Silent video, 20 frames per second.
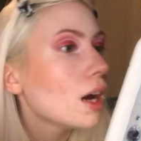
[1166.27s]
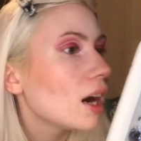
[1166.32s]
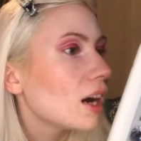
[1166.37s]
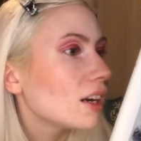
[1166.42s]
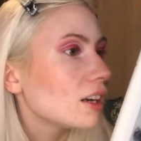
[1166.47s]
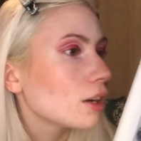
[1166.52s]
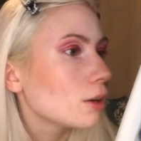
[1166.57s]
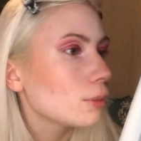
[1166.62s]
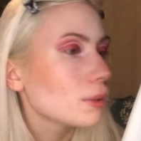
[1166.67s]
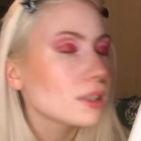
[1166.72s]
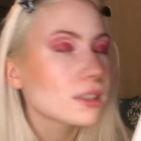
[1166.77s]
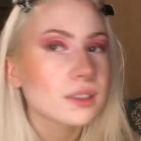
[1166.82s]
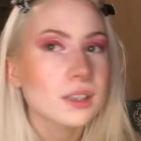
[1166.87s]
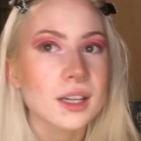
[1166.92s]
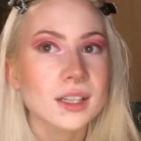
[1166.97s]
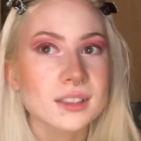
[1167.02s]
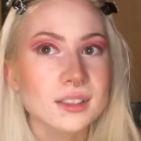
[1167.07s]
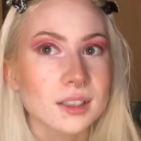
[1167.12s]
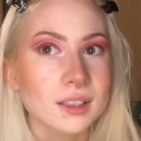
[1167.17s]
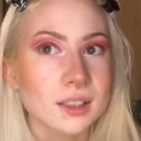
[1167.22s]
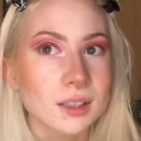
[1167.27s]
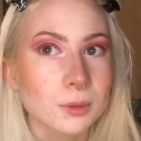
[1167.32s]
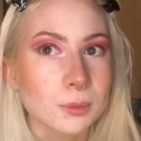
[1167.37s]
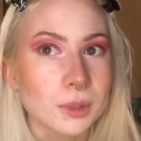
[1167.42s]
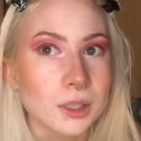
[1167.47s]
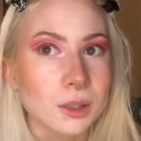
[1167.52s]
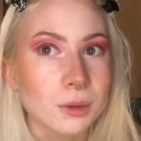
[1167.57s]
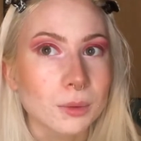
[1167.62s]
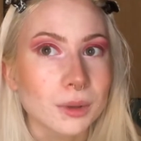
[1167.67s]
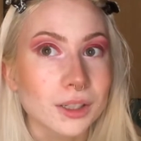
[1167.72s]
I know I said that
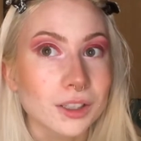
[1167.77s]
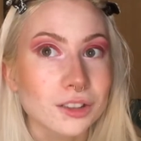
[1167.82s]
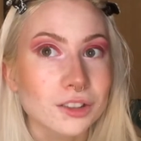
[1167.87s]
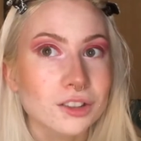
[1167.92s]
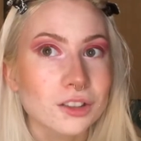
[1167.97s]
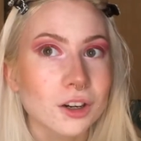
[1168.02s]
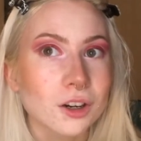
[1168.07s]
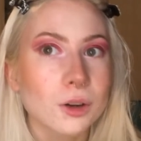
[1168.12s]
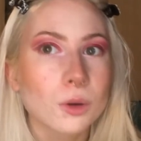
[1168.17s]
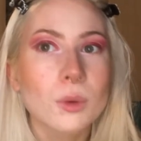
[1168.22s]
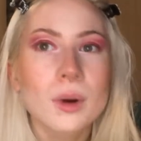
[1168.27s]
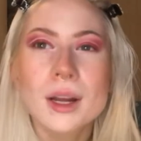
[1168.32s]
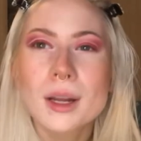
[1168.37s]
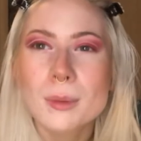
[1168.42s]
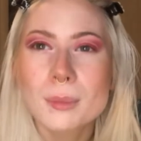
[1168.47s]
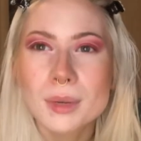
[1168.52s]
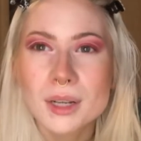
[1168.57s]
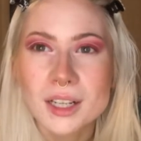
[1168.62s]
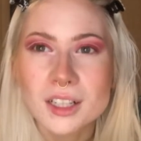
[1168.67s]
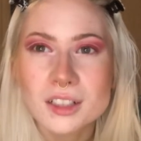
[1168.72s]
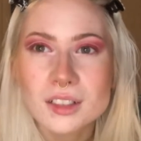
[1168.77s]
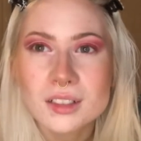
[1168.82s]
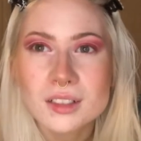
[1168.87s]
we don't want it stark white, but